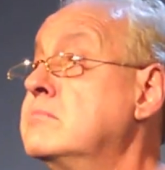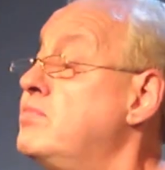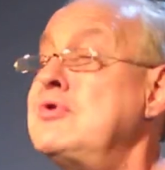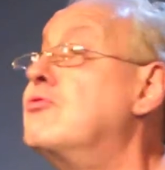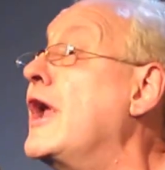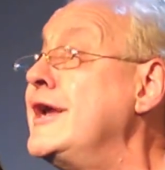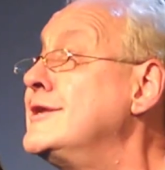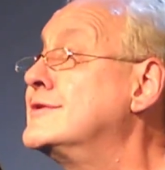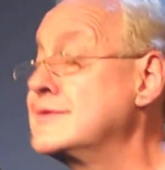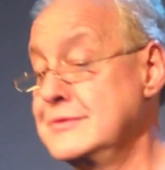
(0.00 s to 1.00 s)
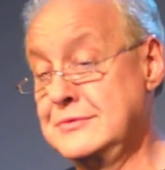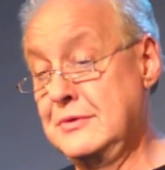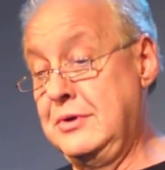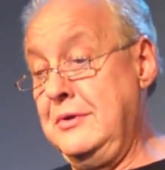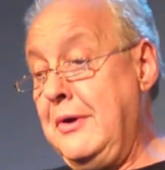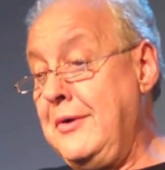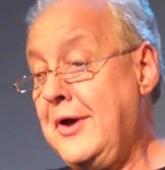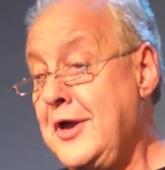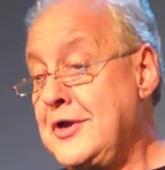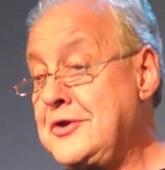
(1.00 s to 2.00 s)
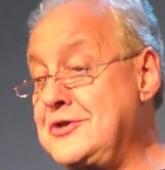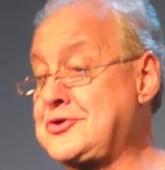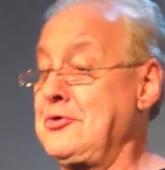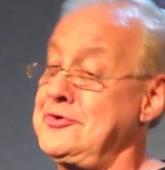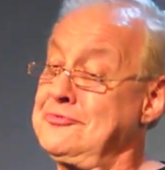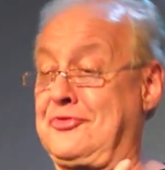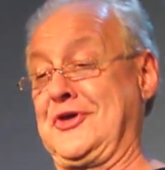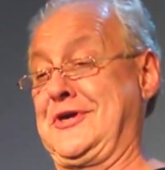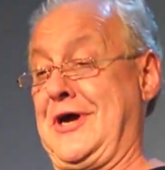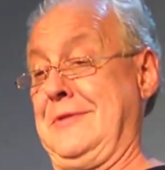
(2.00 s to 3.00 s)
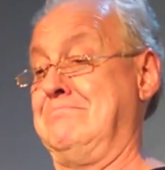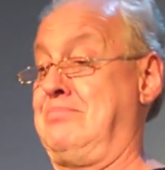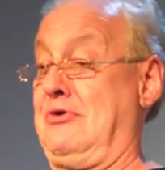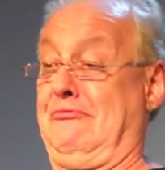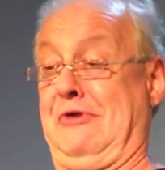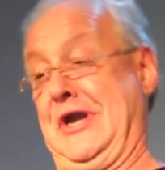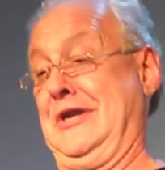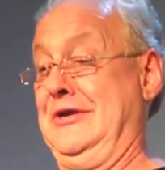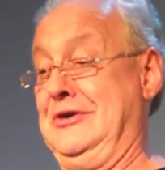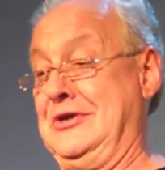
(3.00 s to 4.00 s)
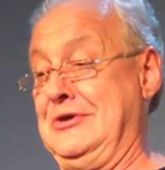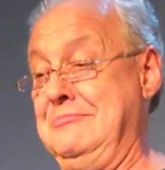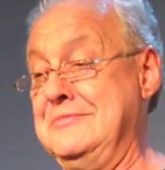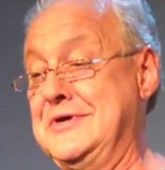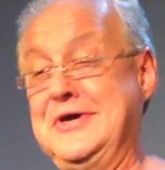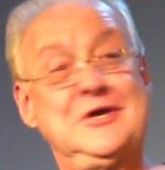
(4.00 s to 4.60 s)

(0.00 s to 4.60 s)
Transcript: Berate? So you think I'm berating him?